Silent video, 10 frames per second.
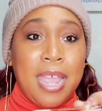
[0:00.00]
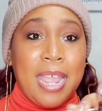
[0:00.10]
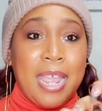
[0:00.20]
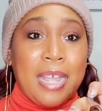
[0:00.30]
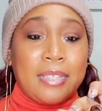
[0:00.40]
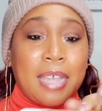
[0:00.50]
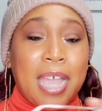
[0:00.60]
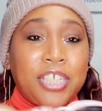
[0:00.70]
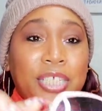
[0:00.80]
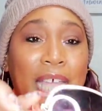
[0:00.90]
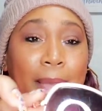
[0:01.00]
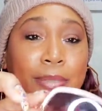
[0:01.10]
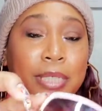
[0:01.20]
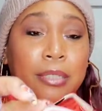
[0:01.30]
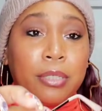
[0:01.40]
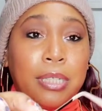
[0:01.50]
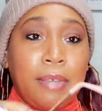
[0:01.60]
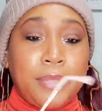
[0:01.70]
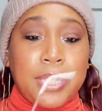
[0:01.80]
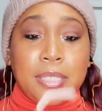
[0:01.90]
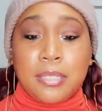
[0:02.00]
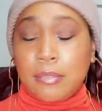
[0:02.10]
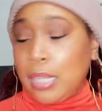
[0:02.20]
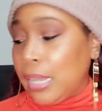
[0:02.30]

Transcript: And I just absolutely love these.